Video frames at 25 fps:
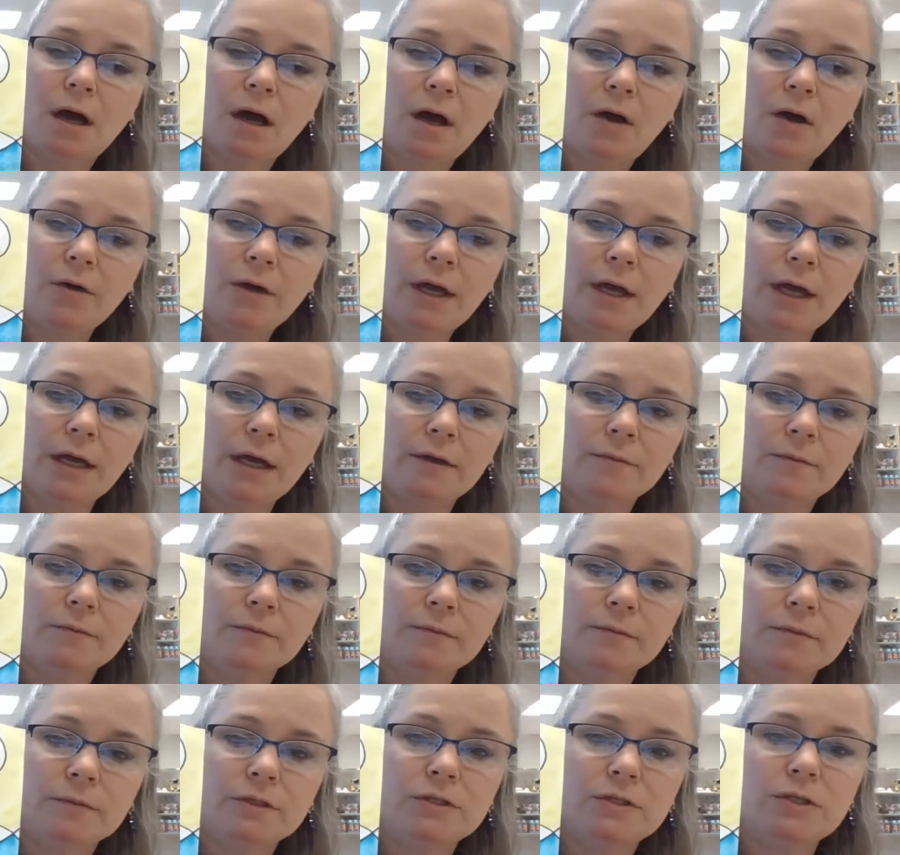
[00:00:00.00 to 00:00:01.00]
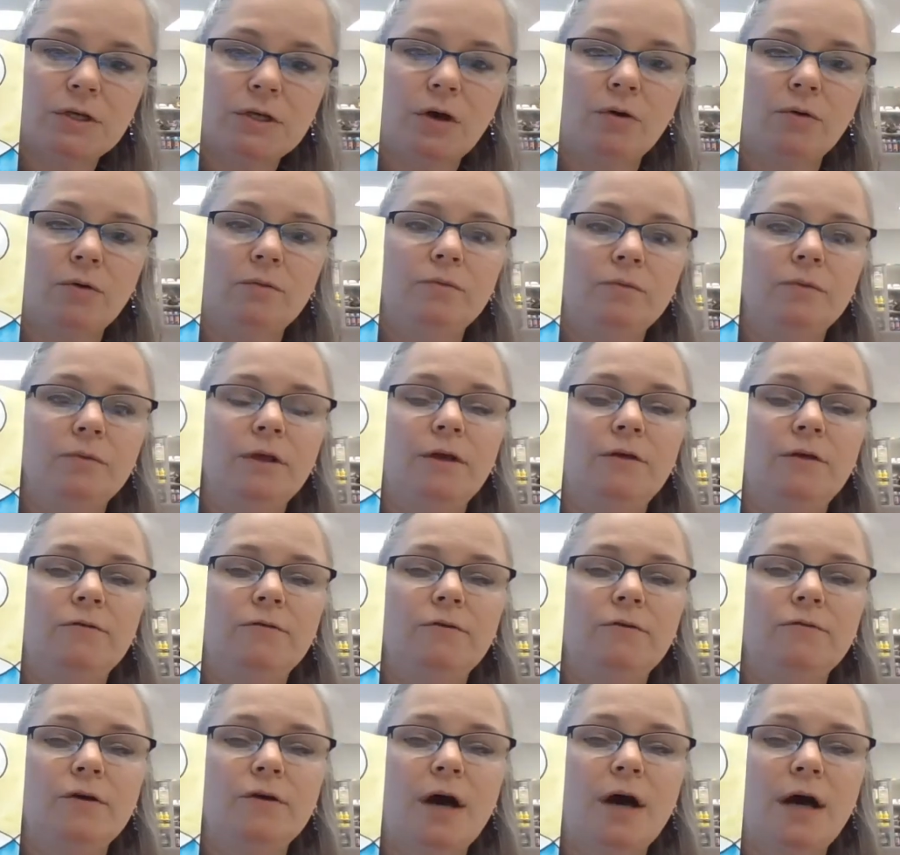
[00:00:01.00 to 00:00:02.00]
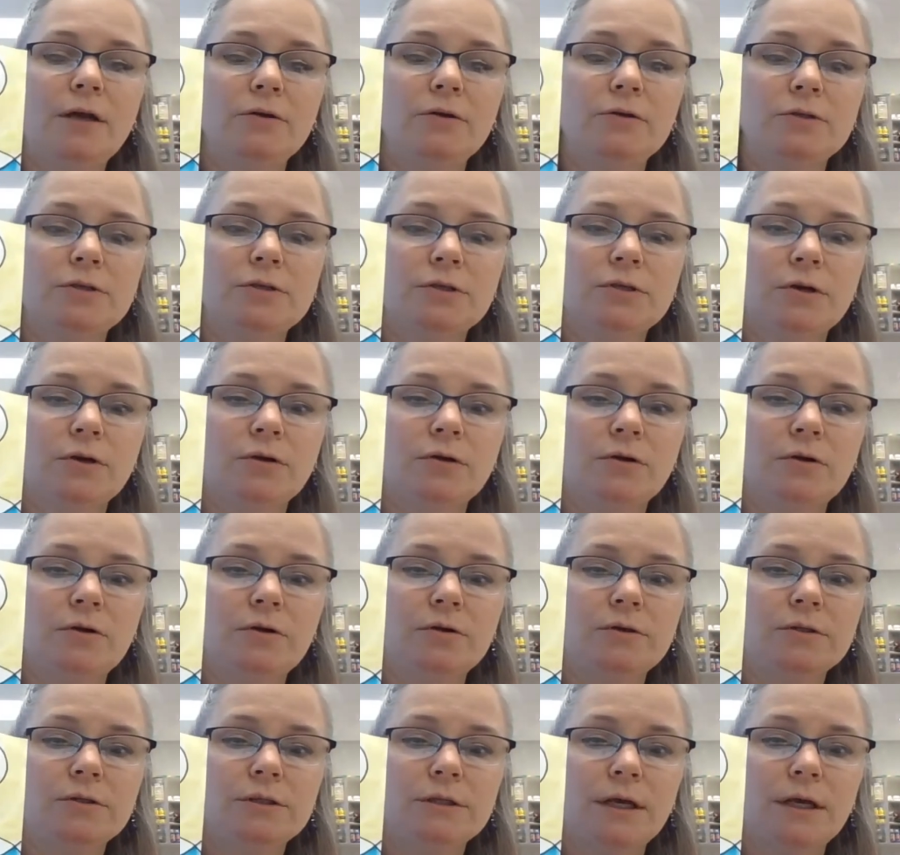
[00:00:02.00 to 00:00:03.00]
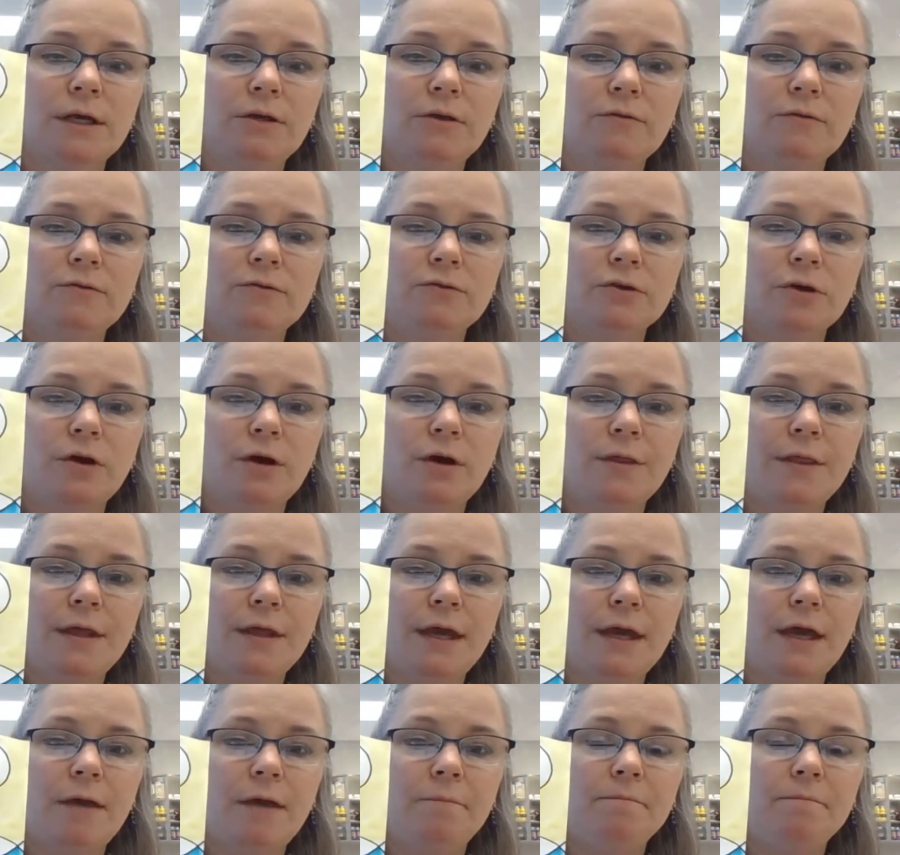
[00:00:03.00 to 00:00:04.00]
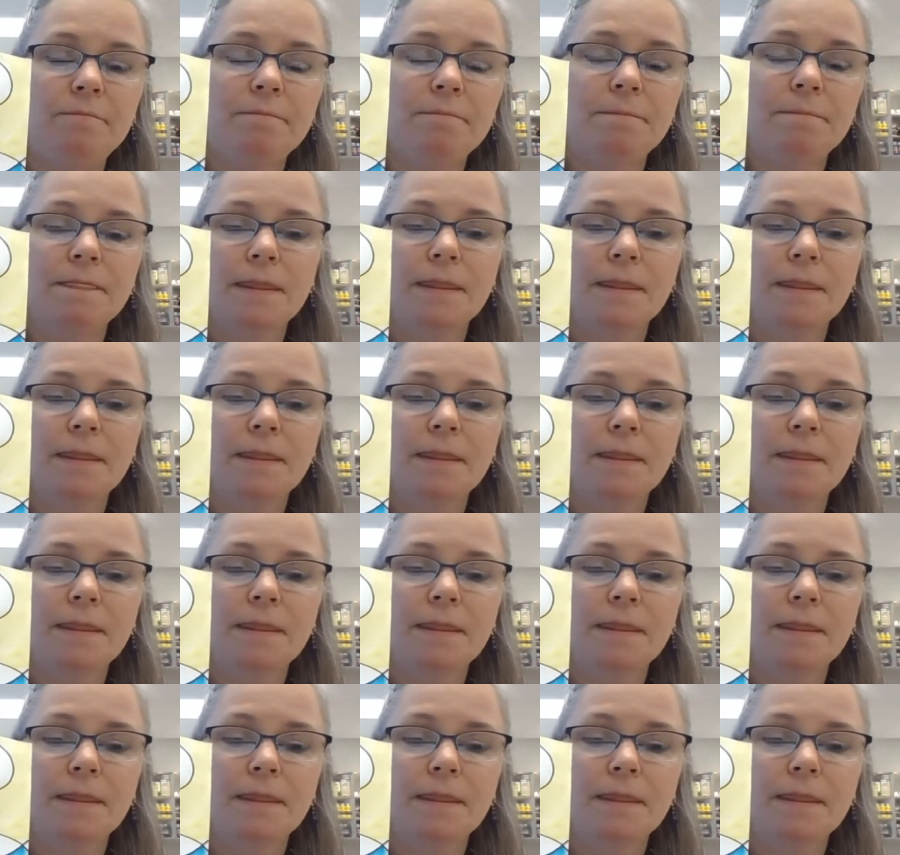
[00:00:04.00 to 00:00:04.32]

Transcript: Okay, so if you've got your circles and you've drawn them,